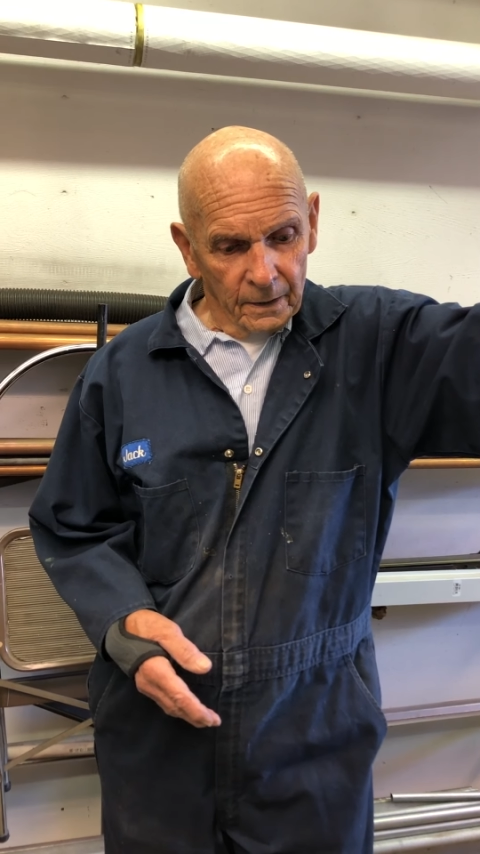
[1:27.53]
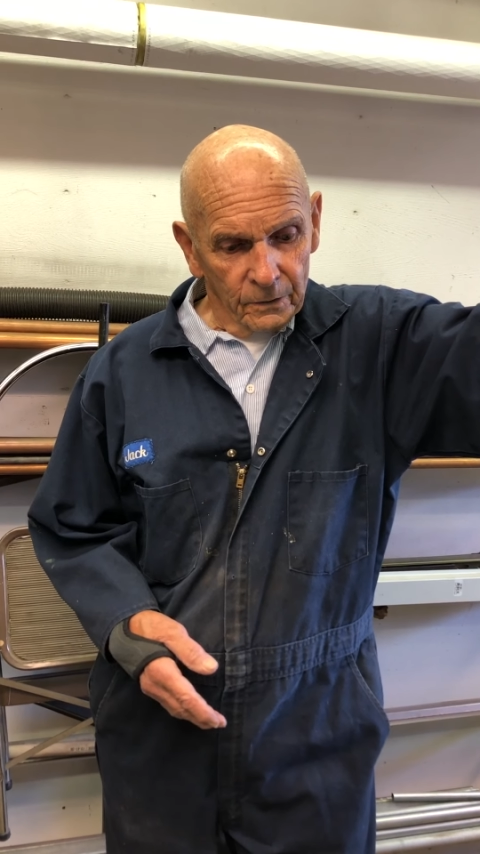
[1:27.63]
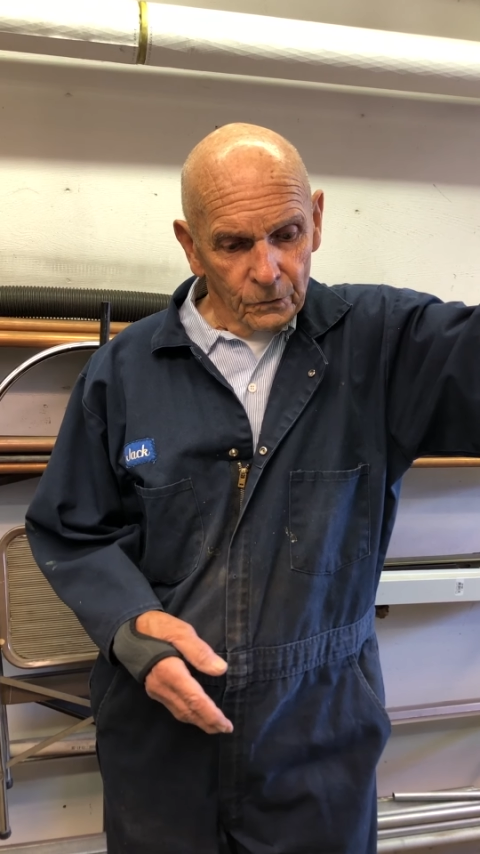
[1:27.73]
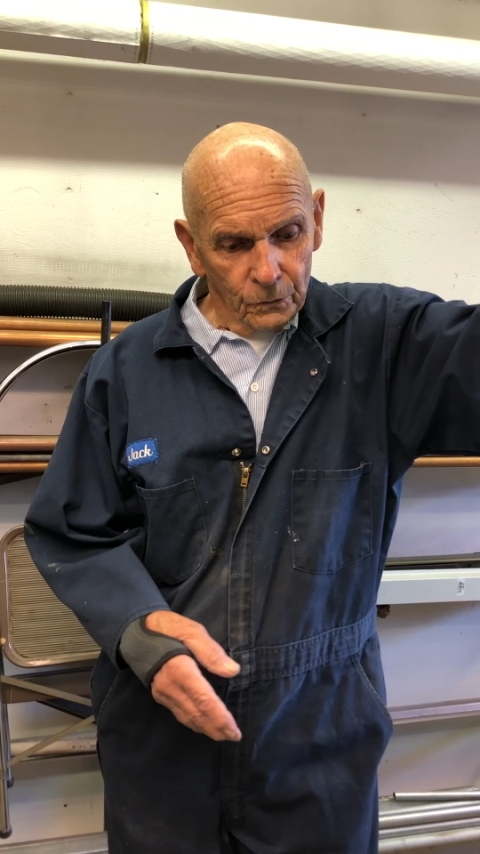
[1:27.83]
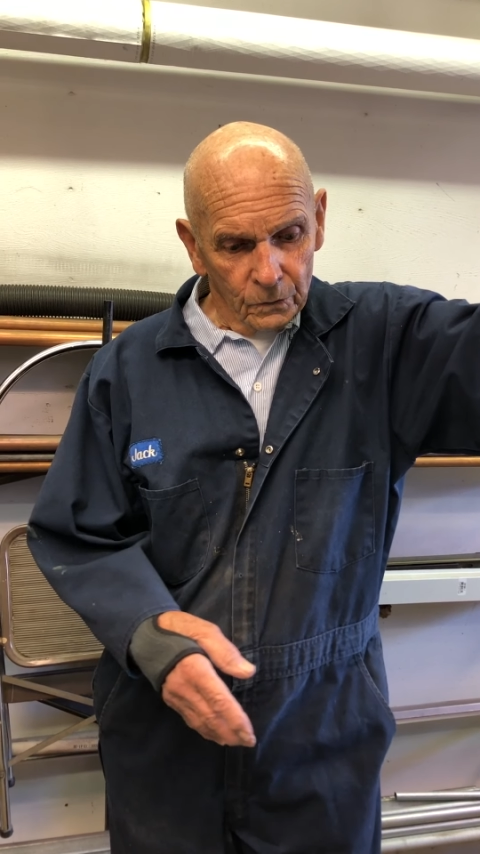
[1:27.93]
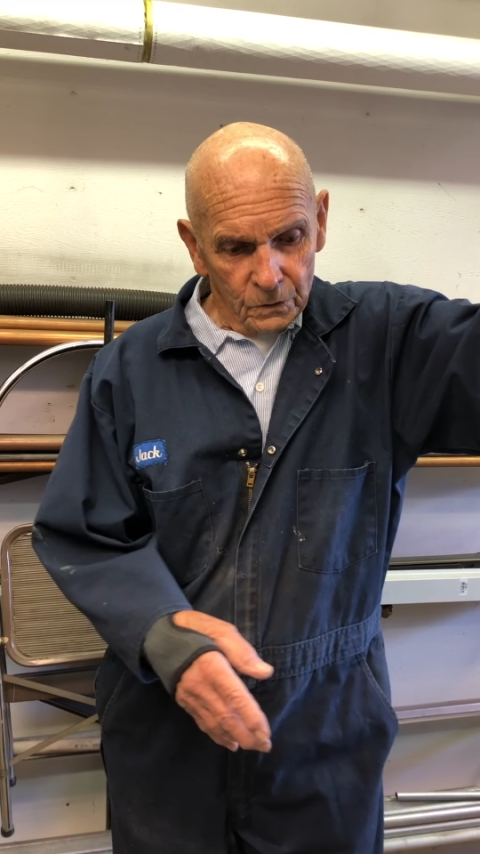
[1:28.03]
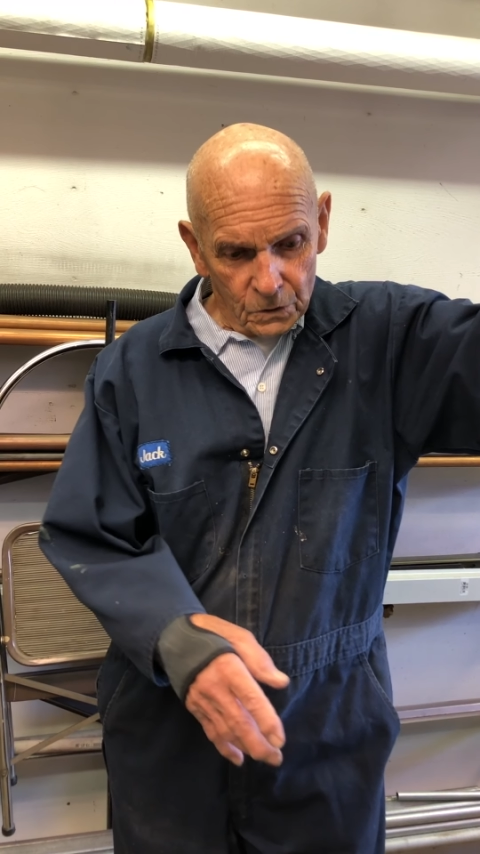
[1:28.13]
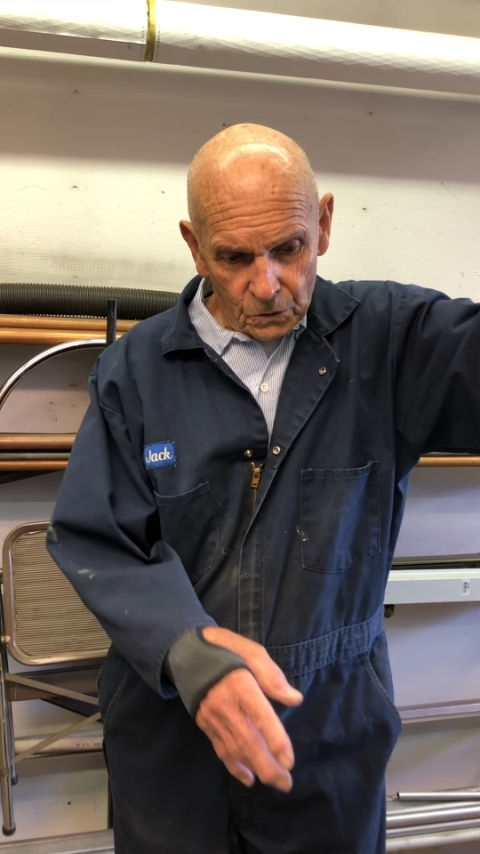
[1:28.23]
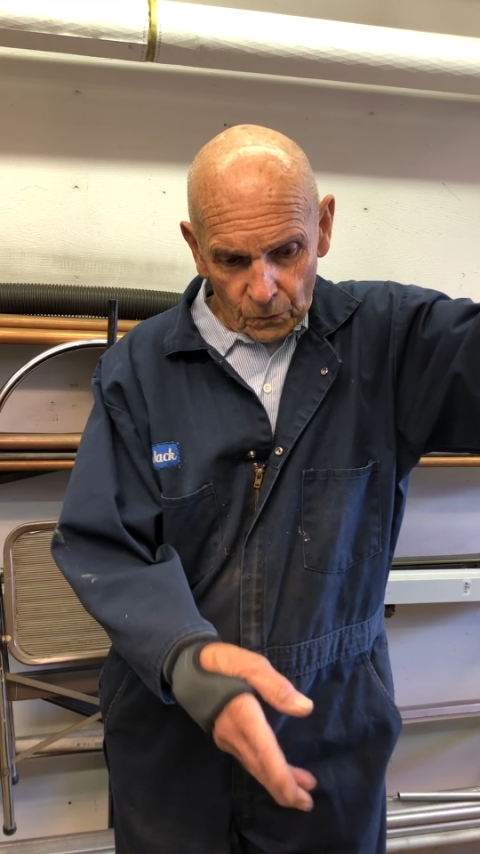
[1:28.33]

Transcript: you can just